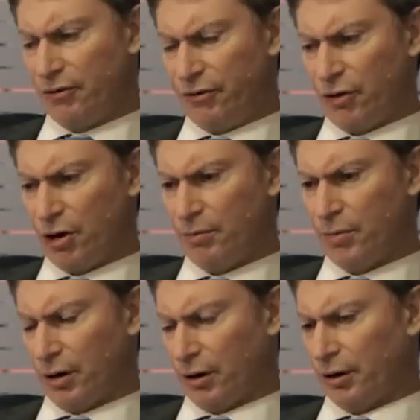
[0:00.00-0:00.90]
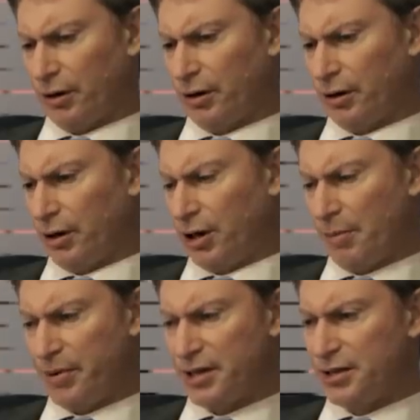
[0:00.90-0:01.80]
from uh,
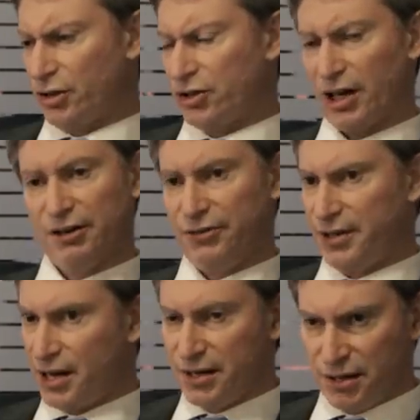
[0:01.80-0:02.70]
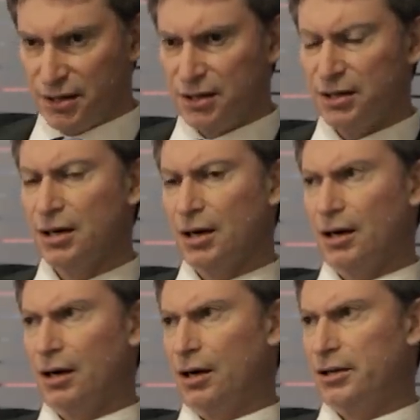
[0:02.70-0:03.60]
companies such as Fidelity,
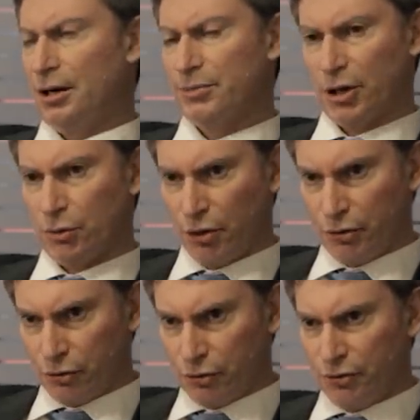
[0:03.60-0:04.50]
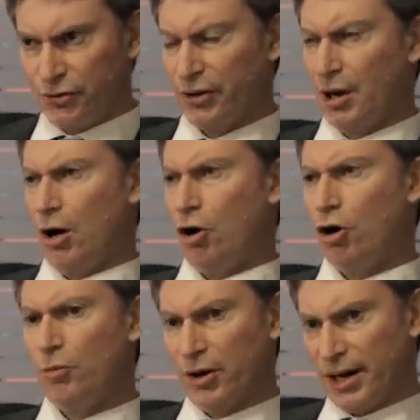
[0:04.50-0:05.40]
uh, Thomson Reuters,
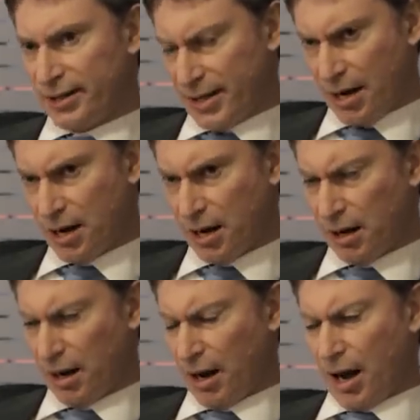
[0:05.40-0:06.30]
or Morgan Stanley.